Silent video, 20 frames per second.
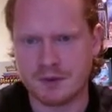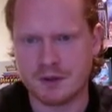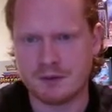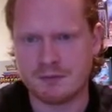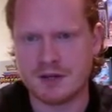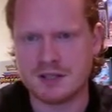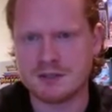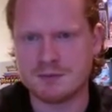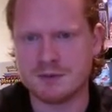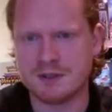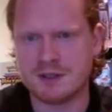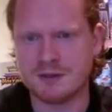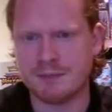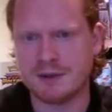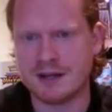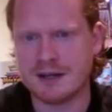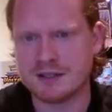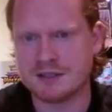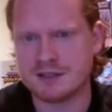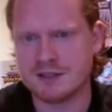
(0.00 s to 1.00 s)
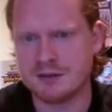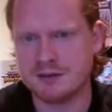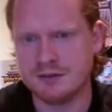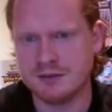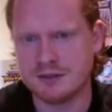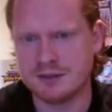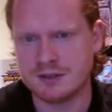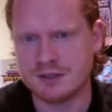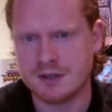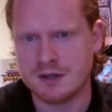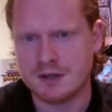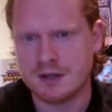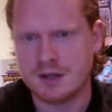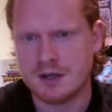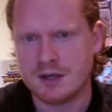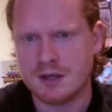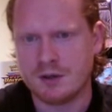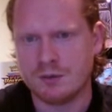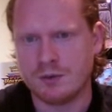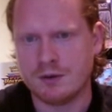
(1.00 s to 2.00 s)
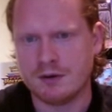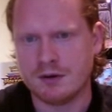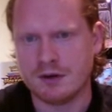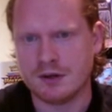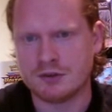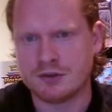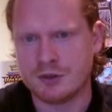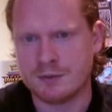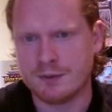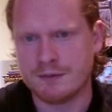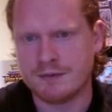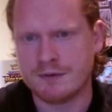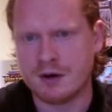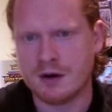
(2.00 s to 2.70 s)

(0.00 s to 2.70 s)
a regiment of Black Souls, we've got a troop of